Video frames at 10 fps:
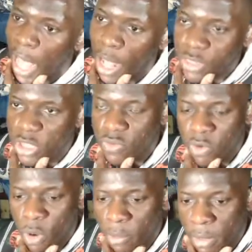I think it's
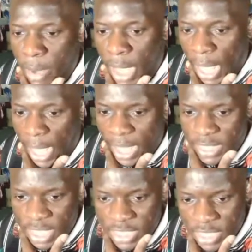overwhelming, but I
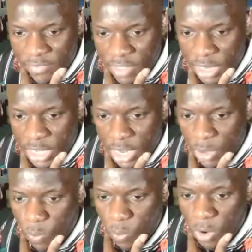think he's definitely like
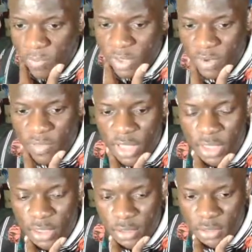worthy of
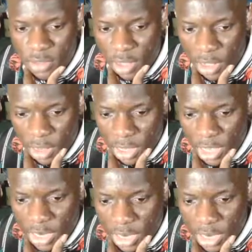like kind of like